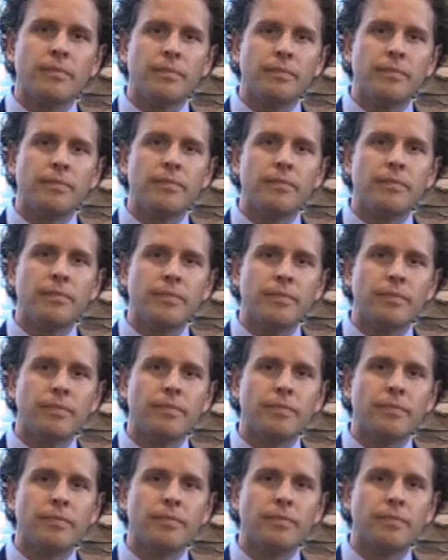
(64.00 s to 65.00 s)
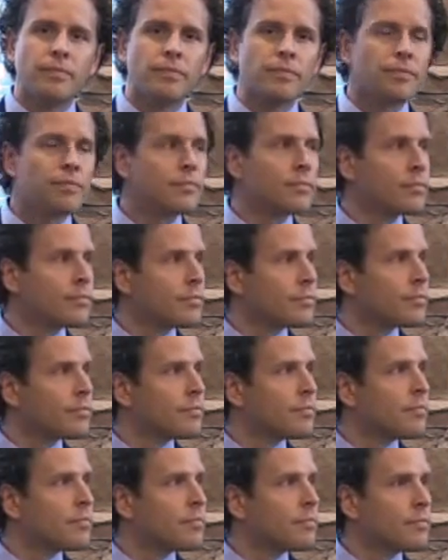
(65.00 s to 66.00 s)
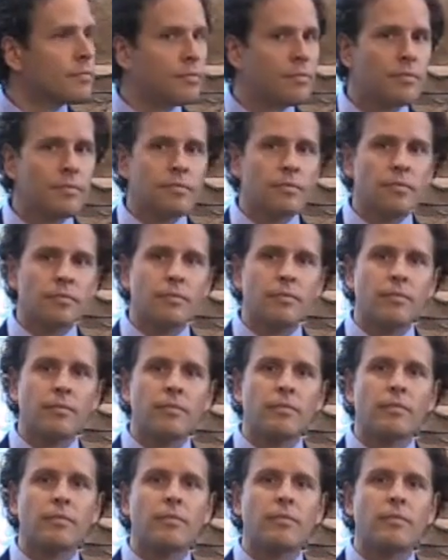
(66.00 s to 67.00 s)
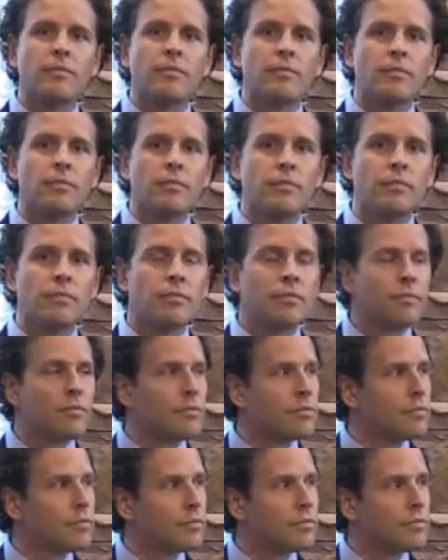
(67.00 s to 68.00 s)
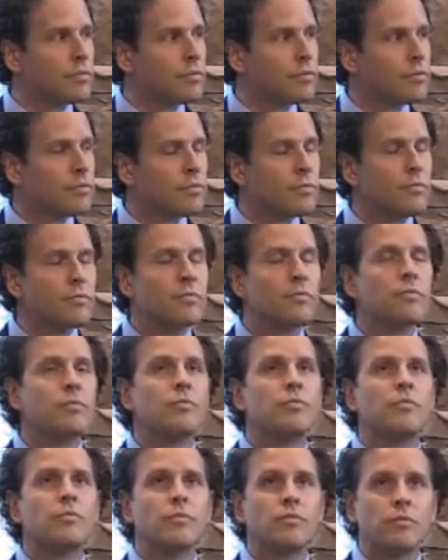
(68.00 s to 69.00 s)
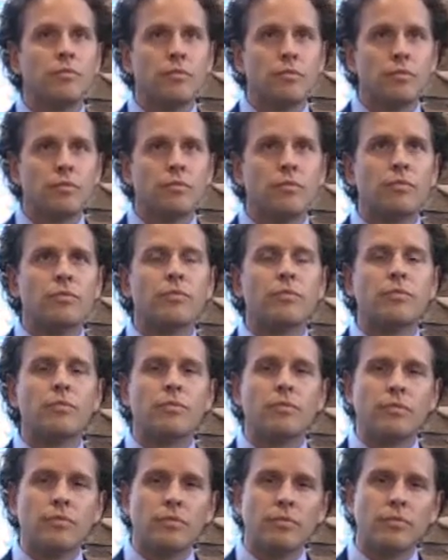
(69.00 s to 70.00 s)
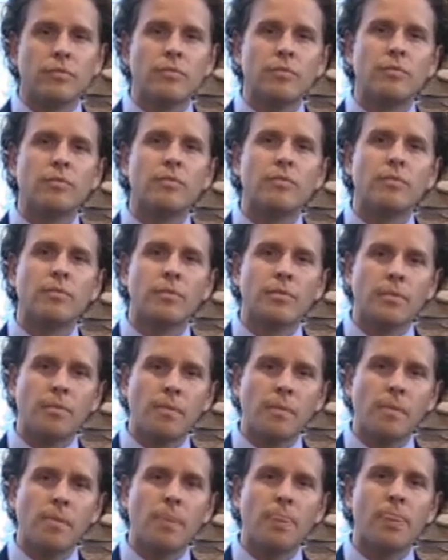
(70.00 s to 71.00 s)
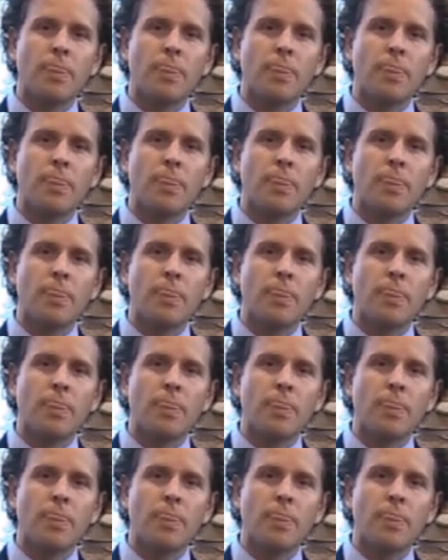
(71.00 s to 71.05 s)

No words are spoken by the person on screen.